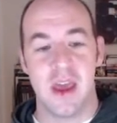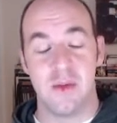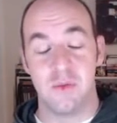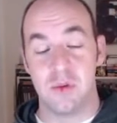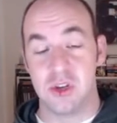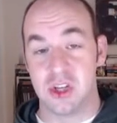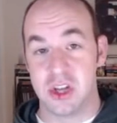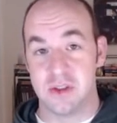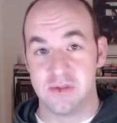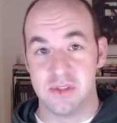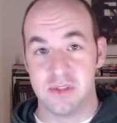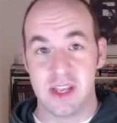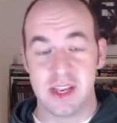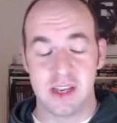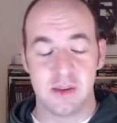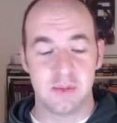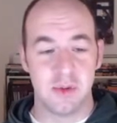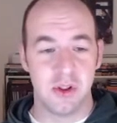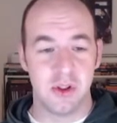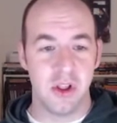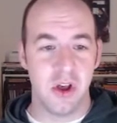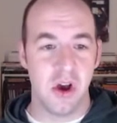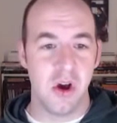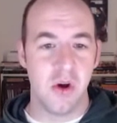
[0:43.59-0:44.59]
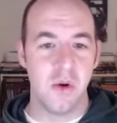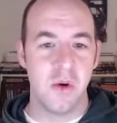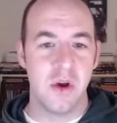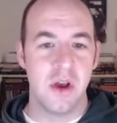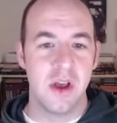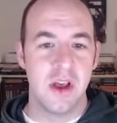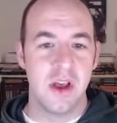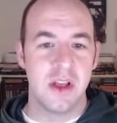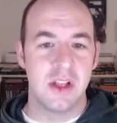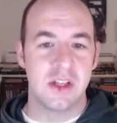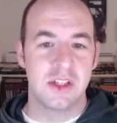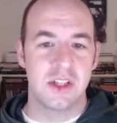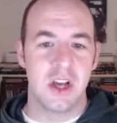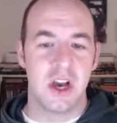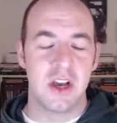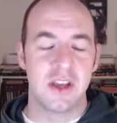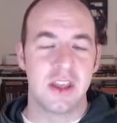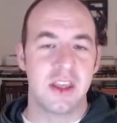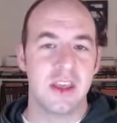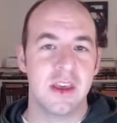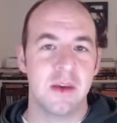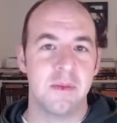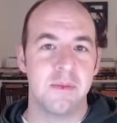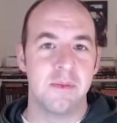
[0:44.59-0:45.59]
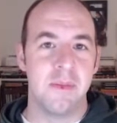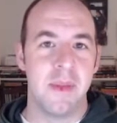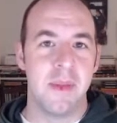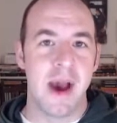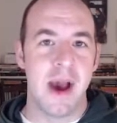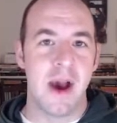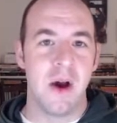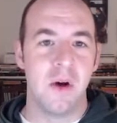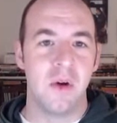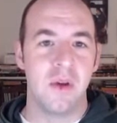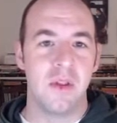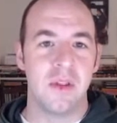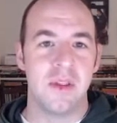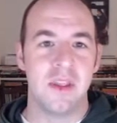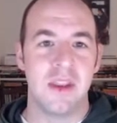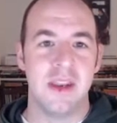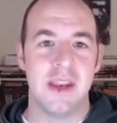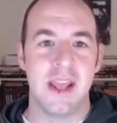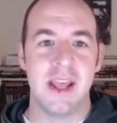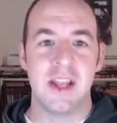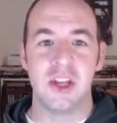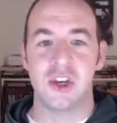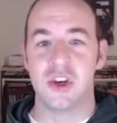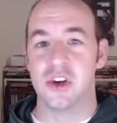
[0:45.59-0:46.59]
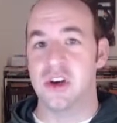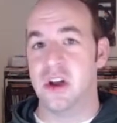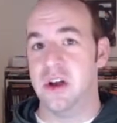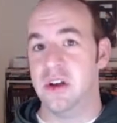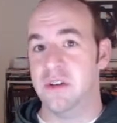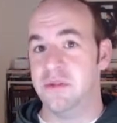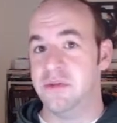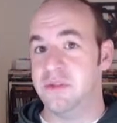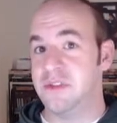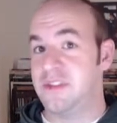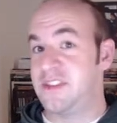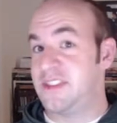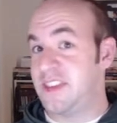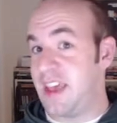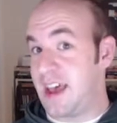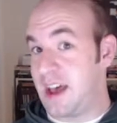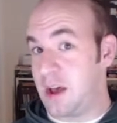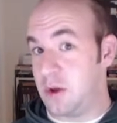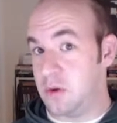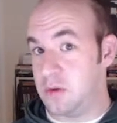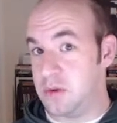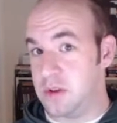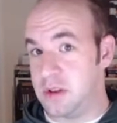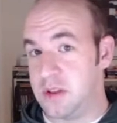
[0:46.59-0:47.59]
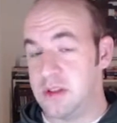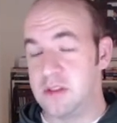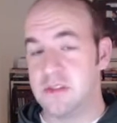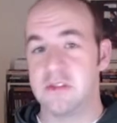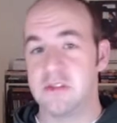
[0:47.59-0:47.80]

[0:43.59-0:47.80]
which I've linked below, talking about the nature of sound.